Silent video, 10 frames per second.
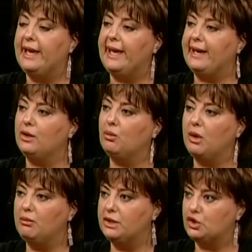And
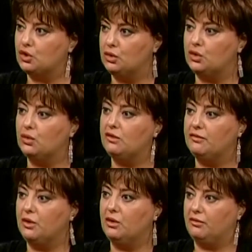when we do the
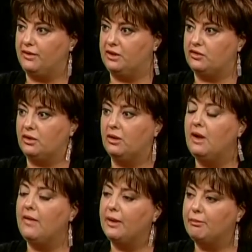photofacial,
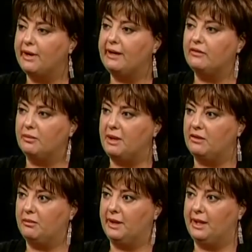the brown
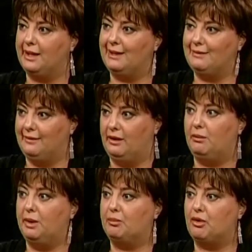spots may get a little
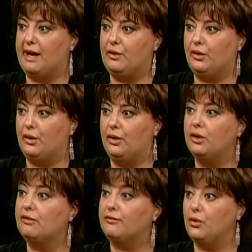bit browner
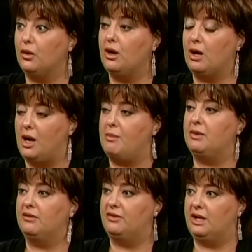for a
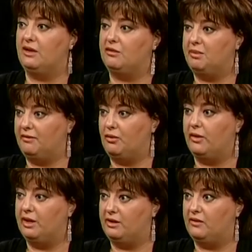couple of days before
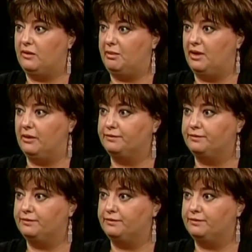they disappear.